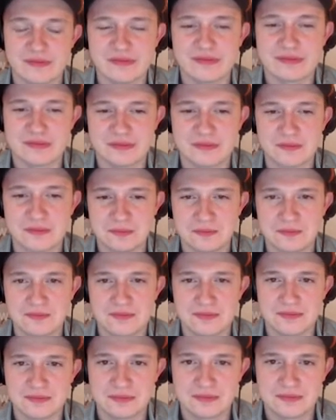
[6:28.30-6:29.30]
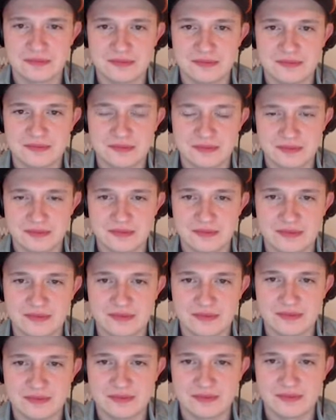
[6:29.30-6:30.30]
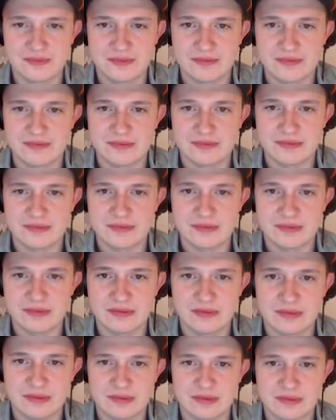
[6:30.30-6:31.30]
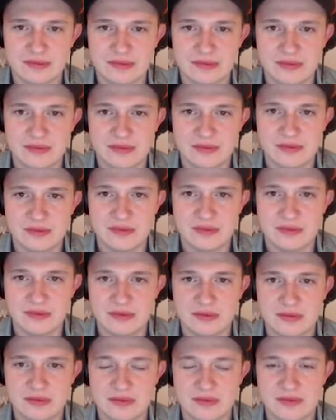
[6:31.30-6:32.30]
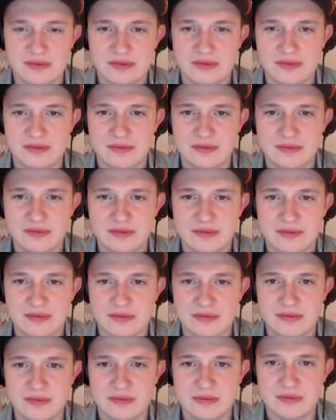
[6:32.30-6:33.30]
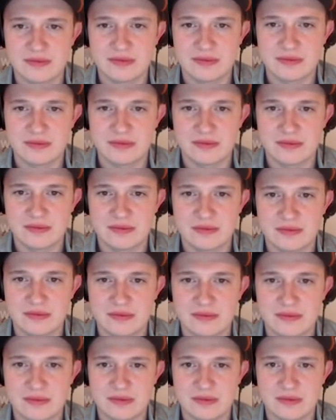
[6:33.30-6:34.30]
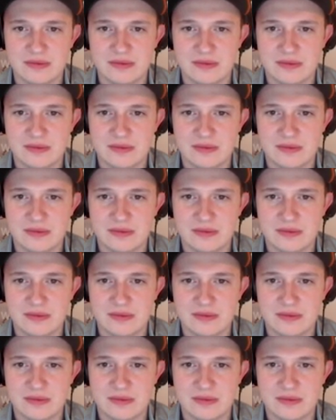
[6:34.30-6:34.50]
[no speech]